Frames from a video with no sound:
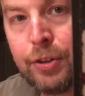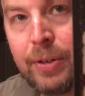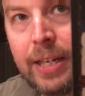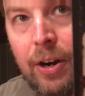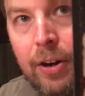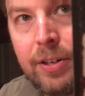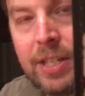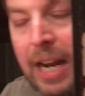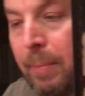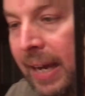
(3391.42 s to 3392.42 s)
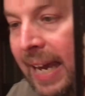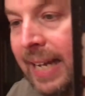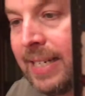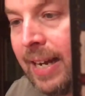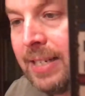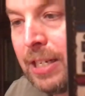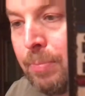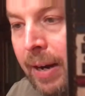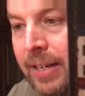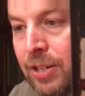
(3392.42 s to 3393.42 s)
3 cards, and my hand size is
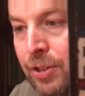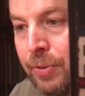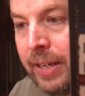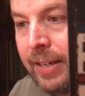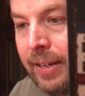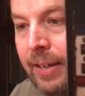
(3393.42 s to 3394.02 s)
-3